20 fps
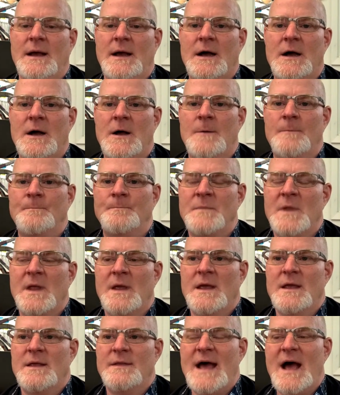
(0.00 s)
Um,
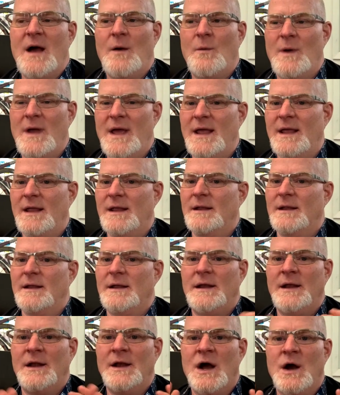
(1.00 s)
that way,
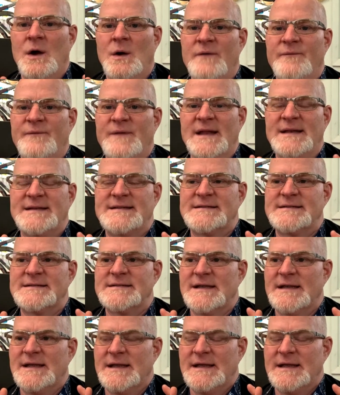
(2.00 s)
you know, if it's